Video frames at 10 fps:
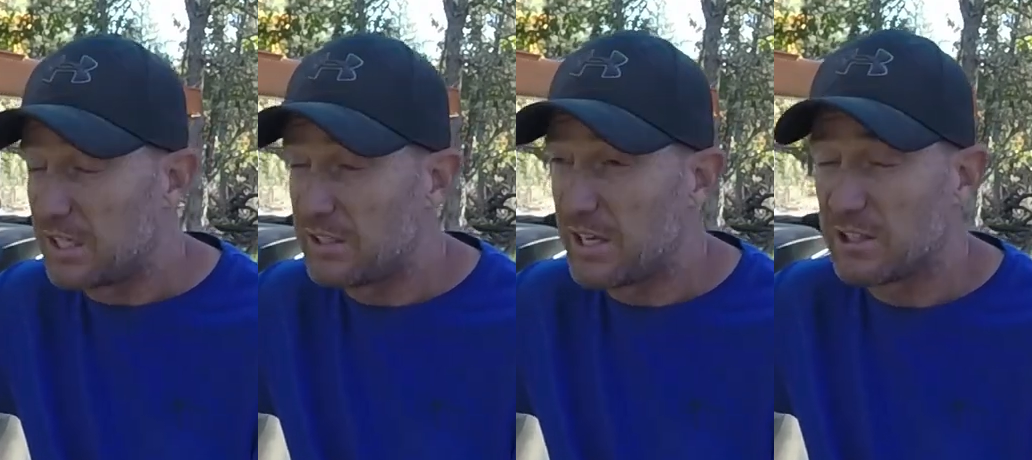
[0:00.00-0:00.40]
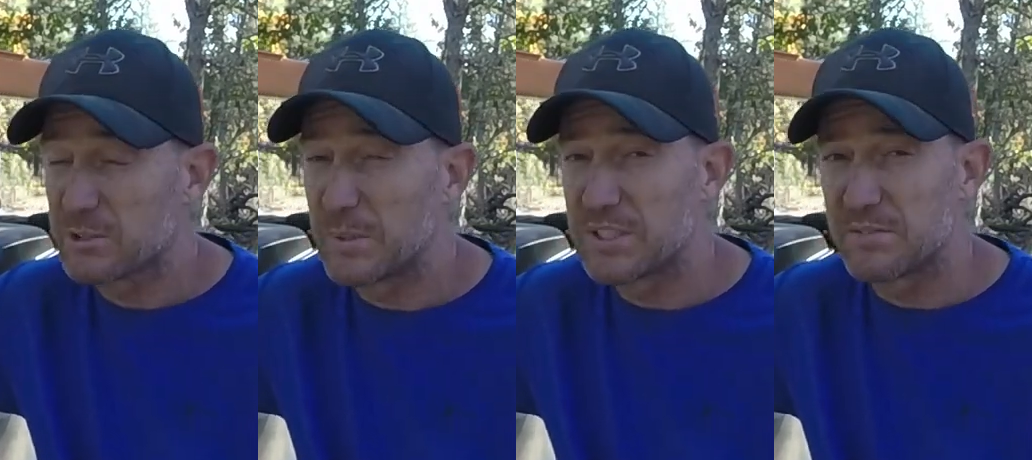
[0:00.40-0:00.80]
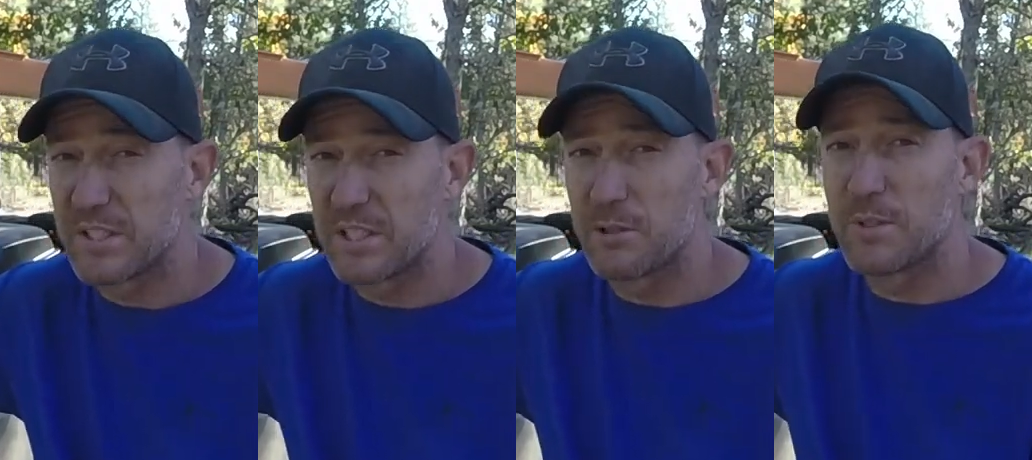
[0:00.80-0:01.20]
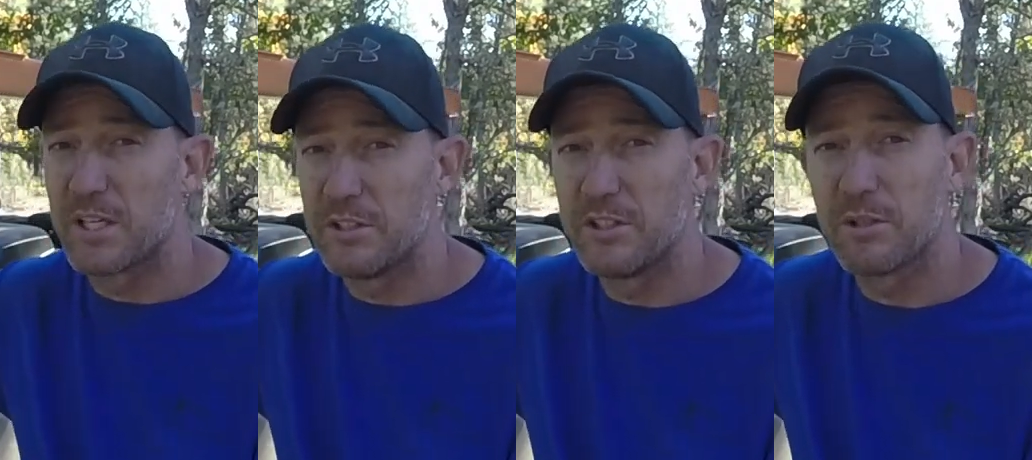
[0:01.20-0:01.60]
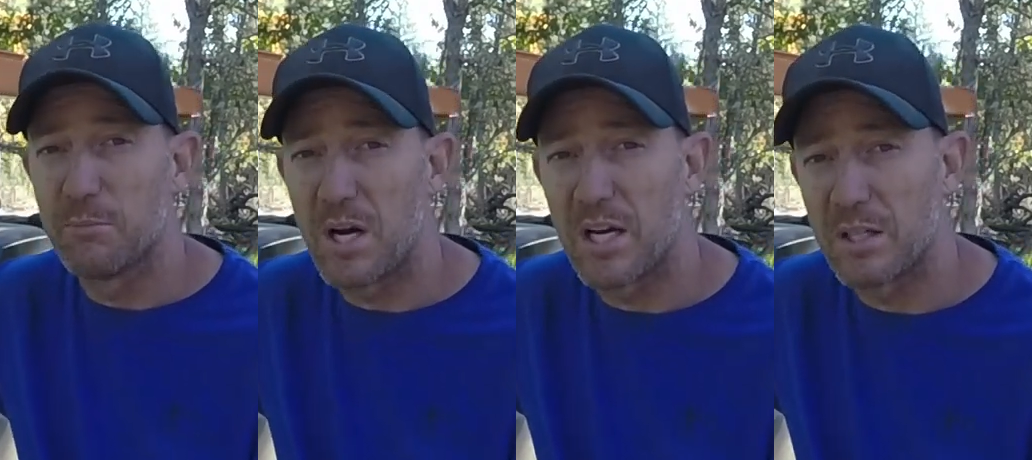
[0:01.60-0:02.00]
I don't know how expensive they are, but I know you
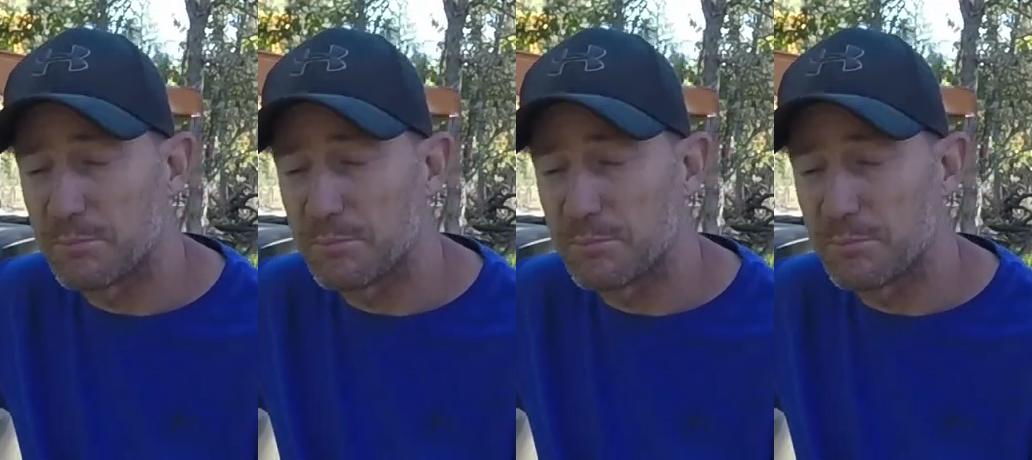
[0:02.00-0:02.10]
can buy